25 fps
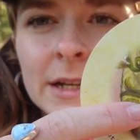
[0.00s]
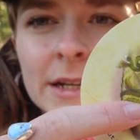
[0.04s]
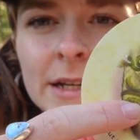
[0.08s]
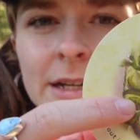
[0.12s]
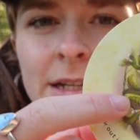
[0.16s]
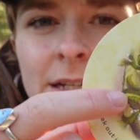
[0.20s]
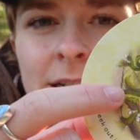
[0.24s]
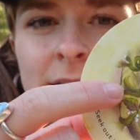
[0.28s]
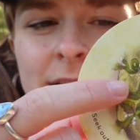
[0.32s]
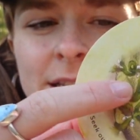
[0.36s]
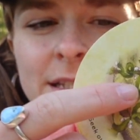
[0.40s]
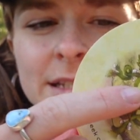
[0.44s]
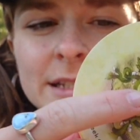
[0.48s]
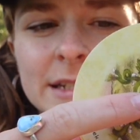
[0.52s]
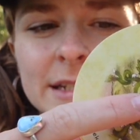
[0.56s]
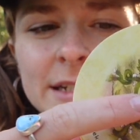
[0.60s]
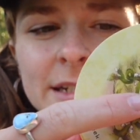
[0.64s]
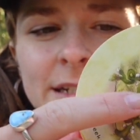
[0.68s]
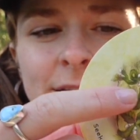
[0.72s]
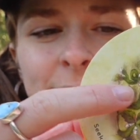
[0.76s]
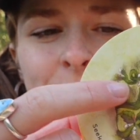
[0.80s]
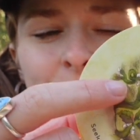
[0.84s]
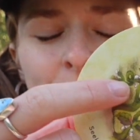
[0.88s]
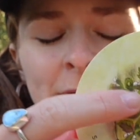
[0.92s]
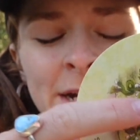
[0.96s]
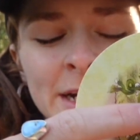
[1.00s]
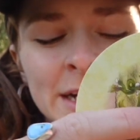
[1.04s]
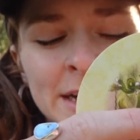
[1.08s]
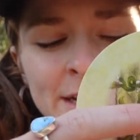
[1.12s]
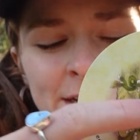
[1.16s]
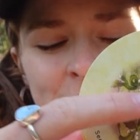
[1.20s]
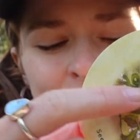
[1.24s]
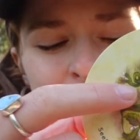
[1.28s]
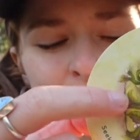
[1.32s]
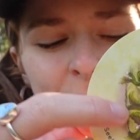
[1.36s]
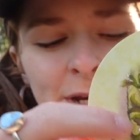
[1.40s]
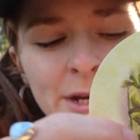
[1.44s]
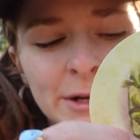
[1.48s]
it's winding
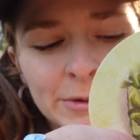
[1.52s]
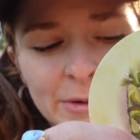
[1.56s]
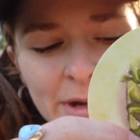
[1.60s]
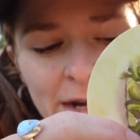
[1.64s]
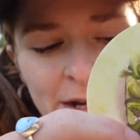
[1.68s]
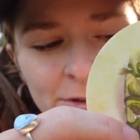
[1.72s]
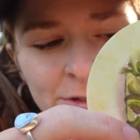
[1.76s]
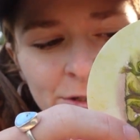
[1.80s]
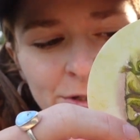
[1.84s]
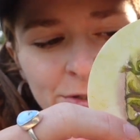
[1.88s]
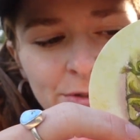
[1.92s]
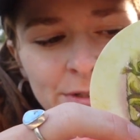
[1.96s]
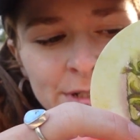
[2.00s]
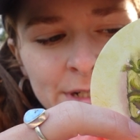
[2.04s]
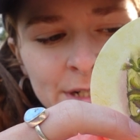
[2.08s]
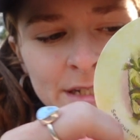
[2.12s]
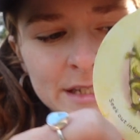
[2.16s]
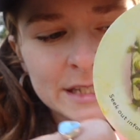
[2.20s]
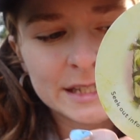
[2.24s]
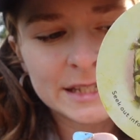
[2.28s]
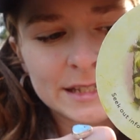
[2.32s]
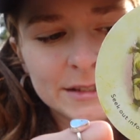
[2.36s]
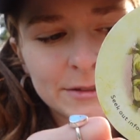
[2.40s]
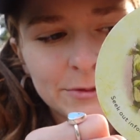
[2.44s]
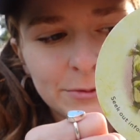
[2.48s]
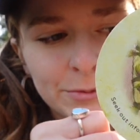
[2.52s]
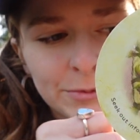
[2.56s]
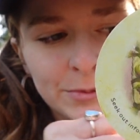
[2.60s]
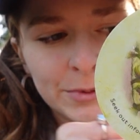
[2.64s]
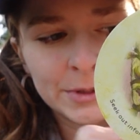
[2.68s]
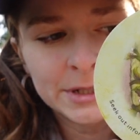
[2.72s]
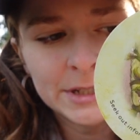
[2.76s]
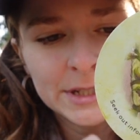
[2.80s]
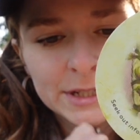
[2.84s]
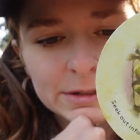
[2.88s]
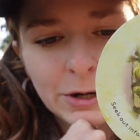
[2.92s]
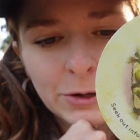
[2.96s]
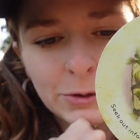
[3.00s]
its way around you, and it's
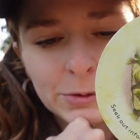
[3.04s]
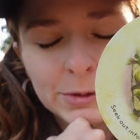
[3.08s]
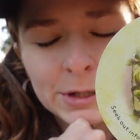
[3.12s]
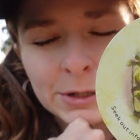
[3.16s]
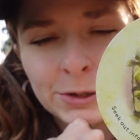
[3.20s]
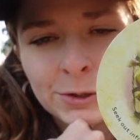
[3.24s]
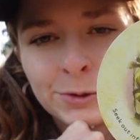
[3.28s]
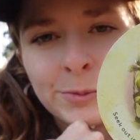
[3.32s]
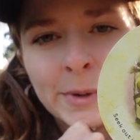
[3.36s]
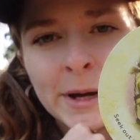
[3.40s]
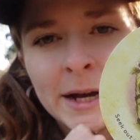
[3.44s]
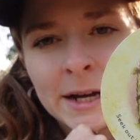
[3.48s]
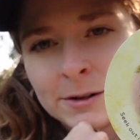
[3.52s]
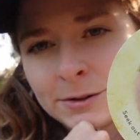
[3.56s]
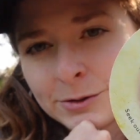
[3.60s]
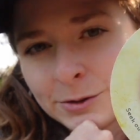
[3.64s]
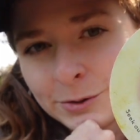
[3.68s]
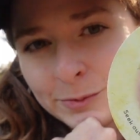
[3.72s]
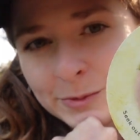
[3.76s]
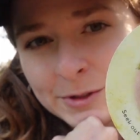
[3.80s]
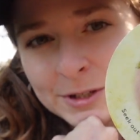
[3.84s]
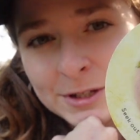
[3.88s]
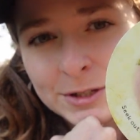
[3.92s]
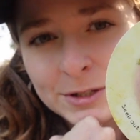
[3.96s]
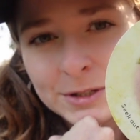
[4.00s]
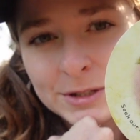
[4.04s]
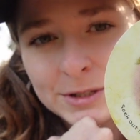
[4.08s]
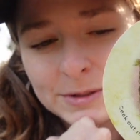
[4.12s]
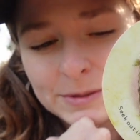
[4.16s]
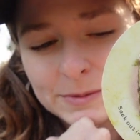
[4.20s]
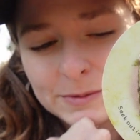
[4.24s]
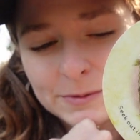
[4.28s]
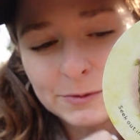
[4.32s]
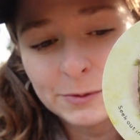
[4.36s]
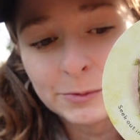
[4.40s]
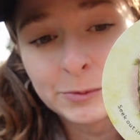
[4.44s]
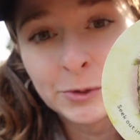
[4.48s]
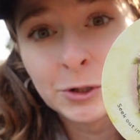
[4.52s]
really holding you back from
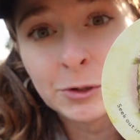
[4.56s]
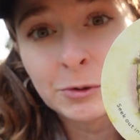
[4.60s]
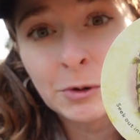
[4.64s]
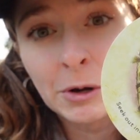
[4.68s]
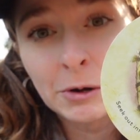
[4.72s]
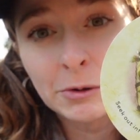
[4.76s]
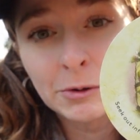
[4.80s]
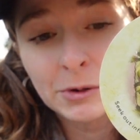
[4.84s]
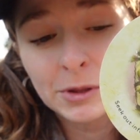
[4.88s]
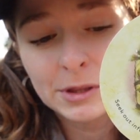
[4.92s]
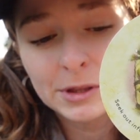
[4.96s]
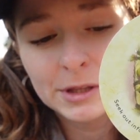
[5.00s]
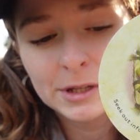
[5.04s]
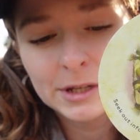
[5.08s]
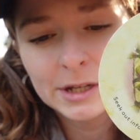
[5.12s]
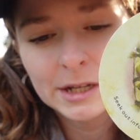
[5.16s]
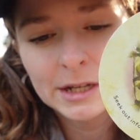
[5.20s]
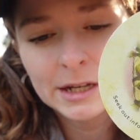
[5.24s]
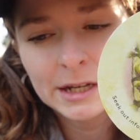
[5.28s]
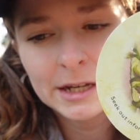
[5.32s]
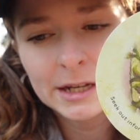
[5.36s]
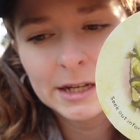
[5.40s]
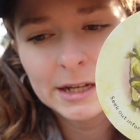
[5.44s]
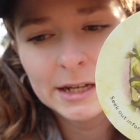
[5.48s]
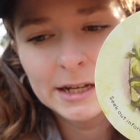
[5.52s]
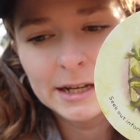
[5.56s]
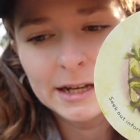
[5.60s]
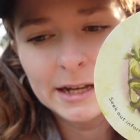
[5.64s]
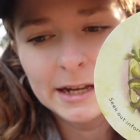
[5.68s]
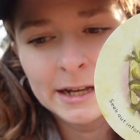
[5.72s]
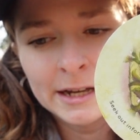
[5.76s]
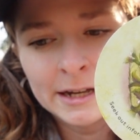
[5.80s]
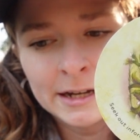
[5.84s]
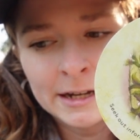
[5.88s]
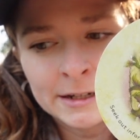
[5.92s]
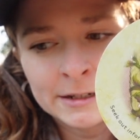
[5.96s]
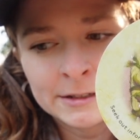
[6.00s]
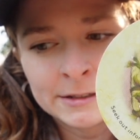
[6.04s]
your growth
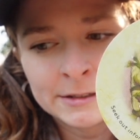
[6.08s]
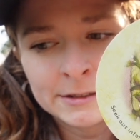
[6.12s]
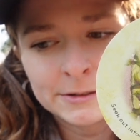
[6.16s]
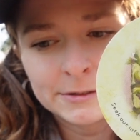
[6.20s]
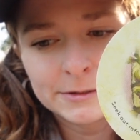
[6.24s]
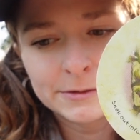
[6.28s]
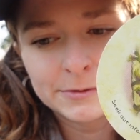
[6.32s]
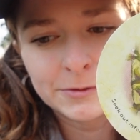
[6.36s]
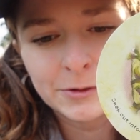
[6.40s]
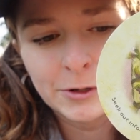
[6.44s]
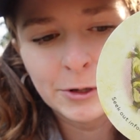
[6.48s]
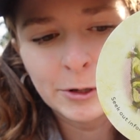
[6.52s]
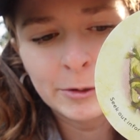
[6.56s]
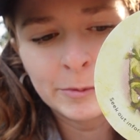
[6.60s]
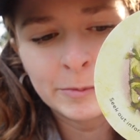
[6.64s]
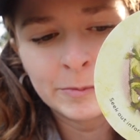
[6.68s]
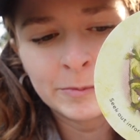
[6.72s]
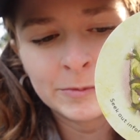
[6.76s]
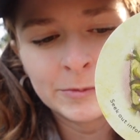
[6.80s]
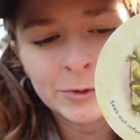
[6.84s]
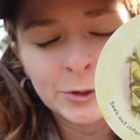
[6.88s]
and from